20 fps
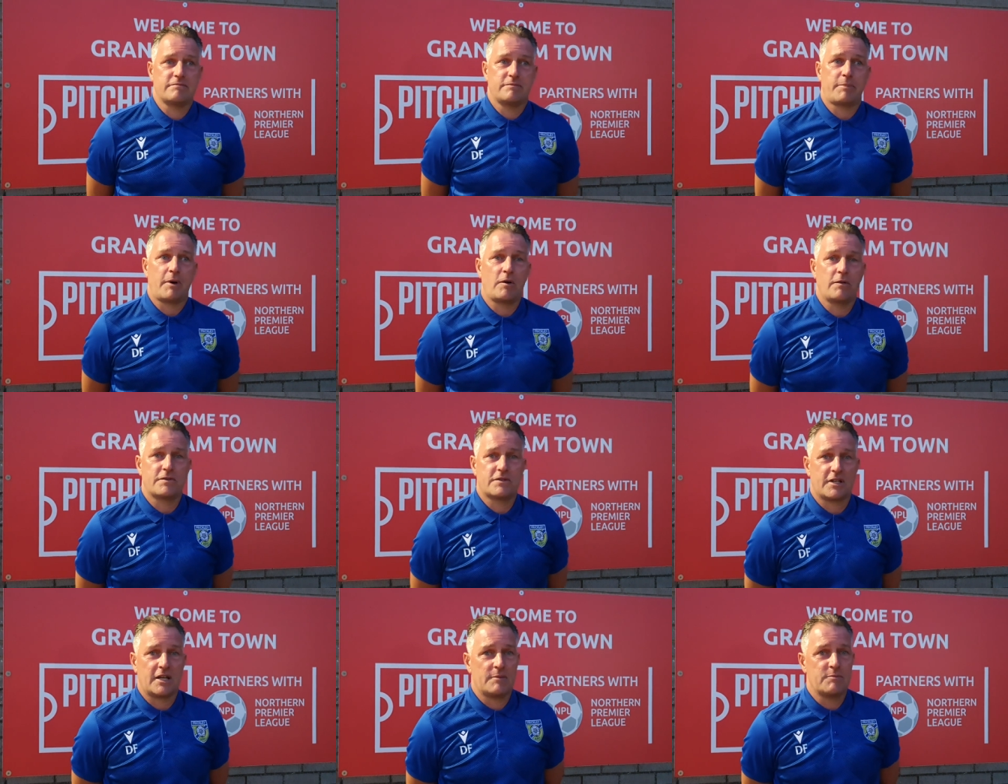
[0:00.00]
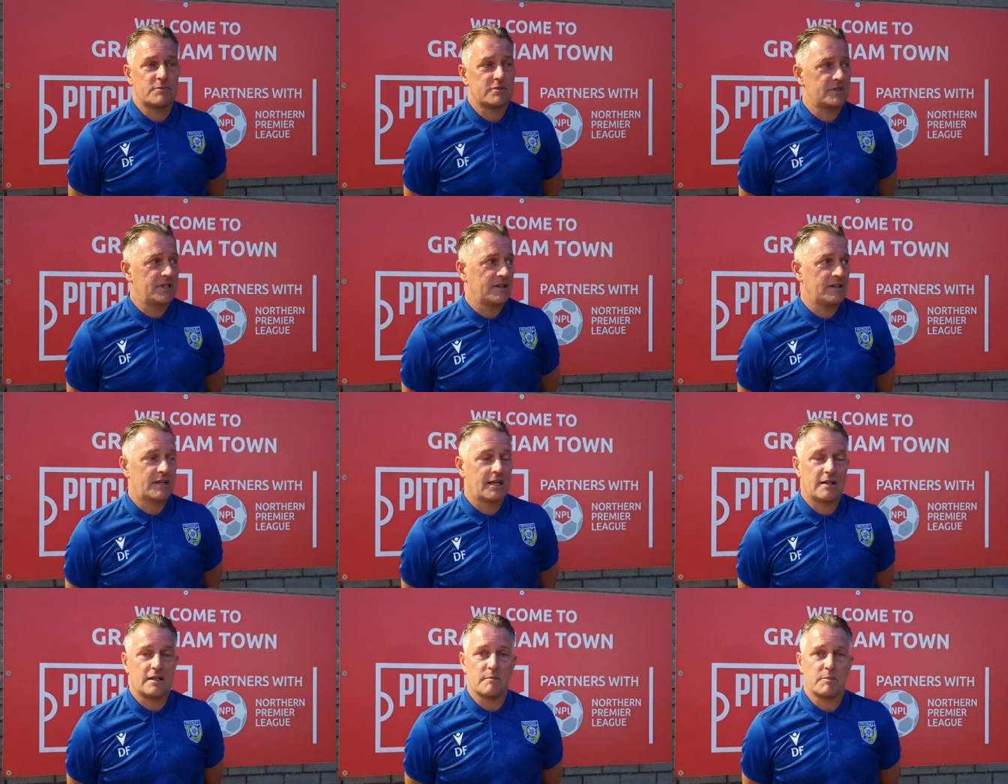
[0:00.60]
Both teams
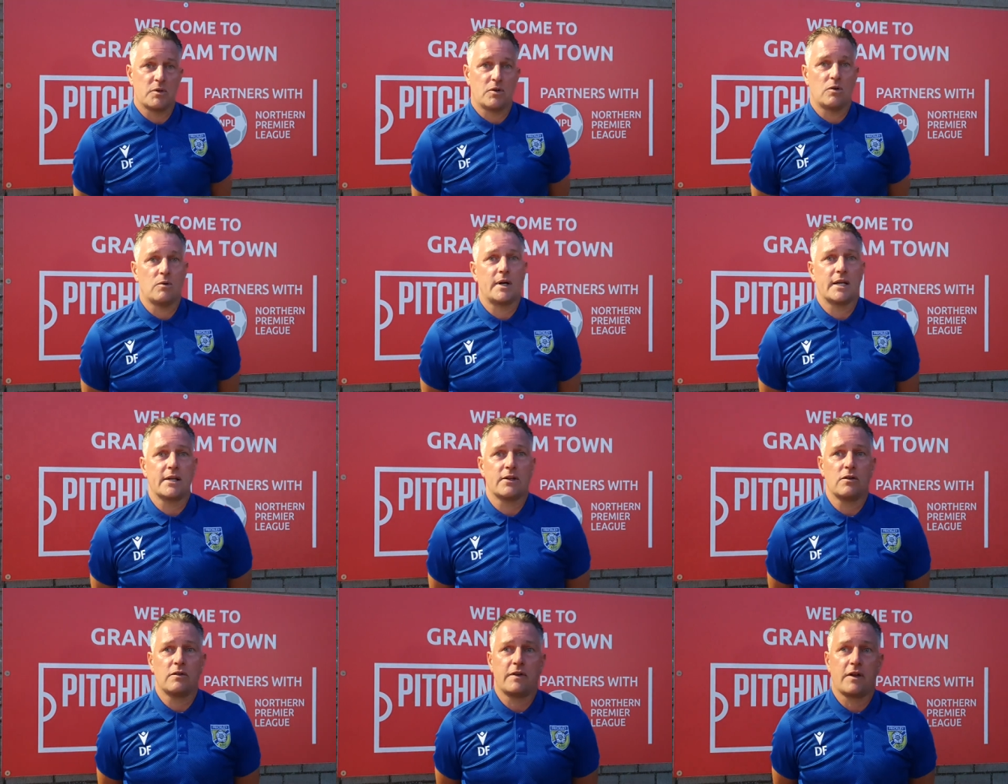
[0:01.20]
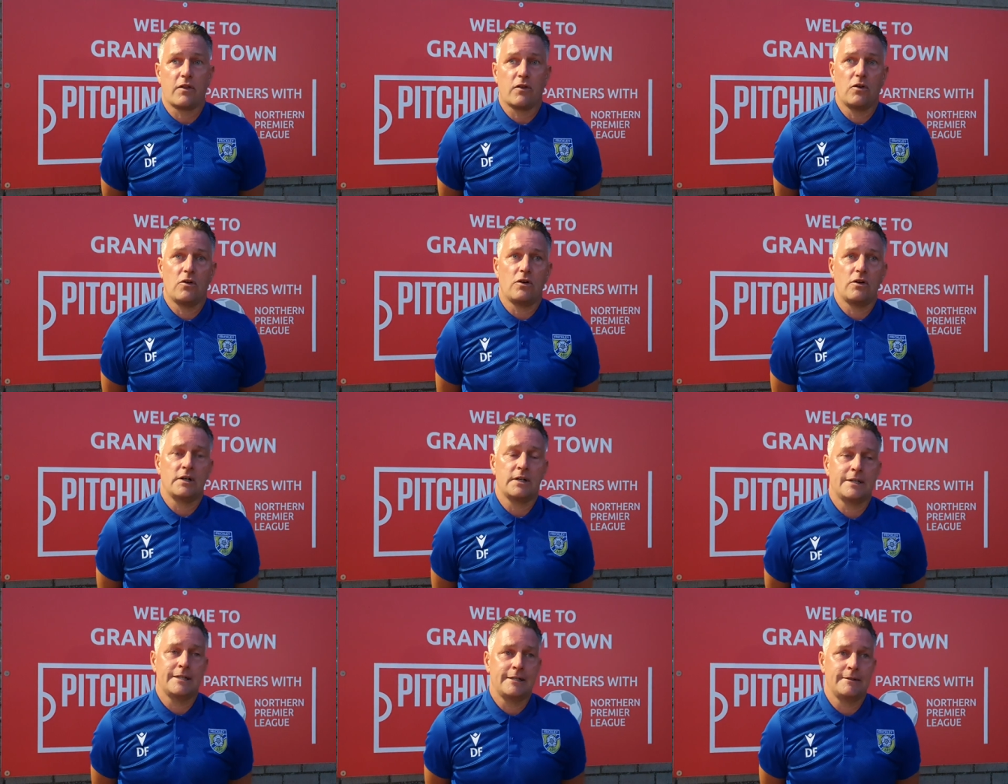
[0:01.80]
didn't keep the ball well enough, I
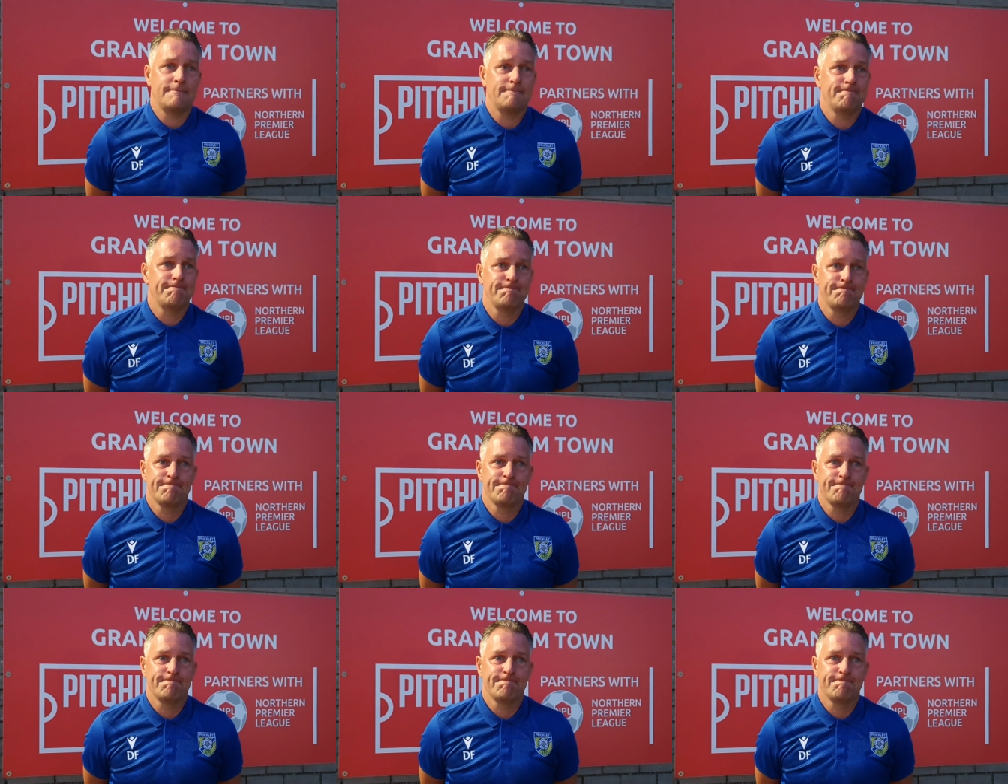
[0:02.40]
thought. Um,